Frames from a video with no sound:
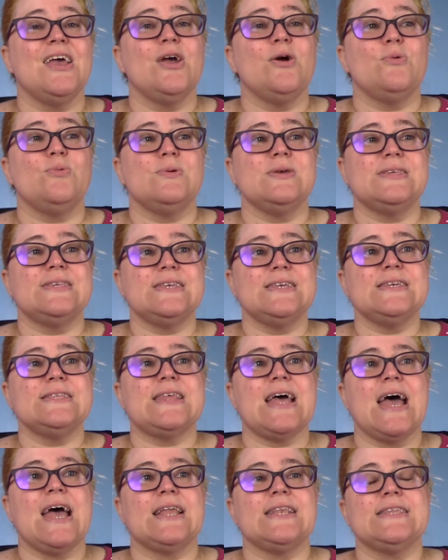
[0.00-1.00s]
we see
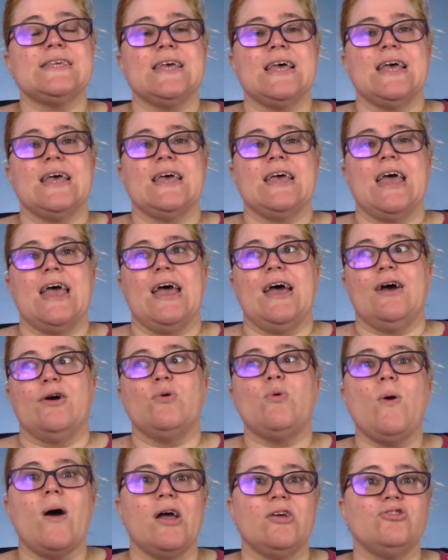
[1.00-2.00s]
that
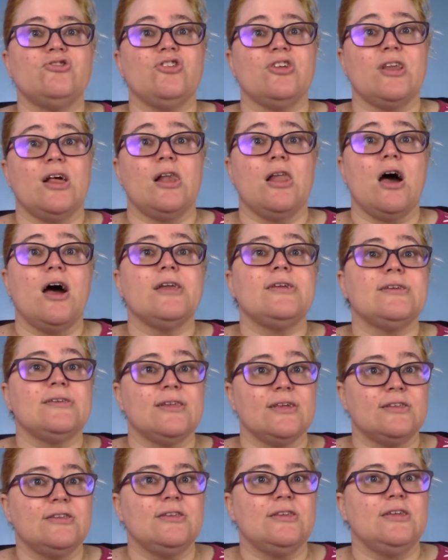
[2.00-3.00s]
question a lot in
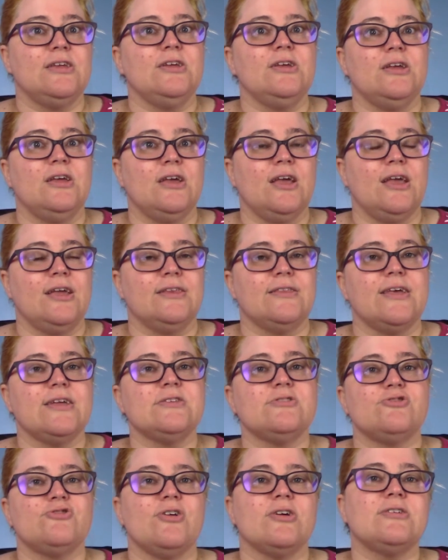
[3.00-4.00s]
the
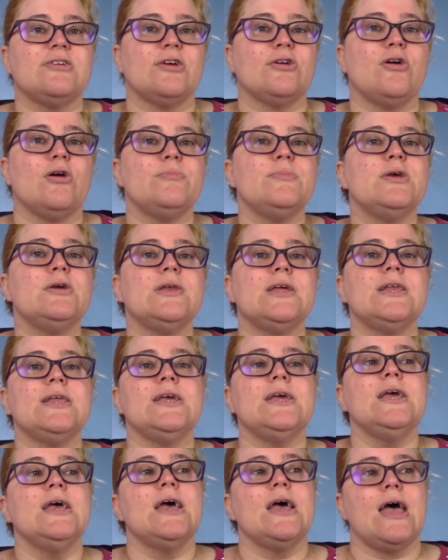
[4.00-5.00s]
instructor
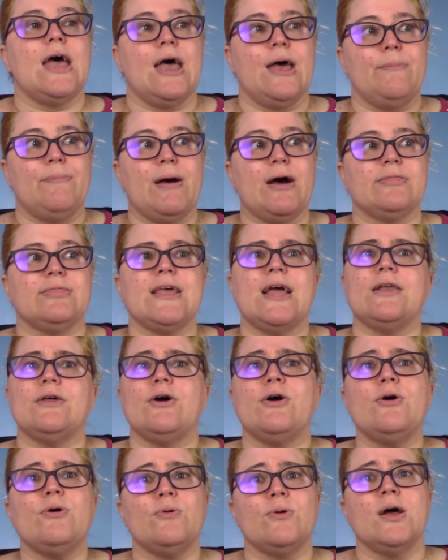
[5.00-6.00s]
community about that.
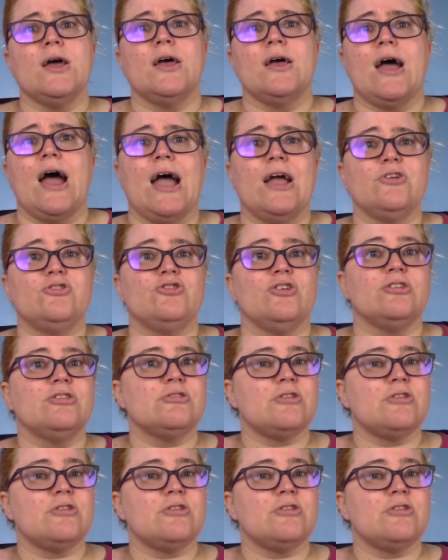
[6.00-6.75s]
Oh, I just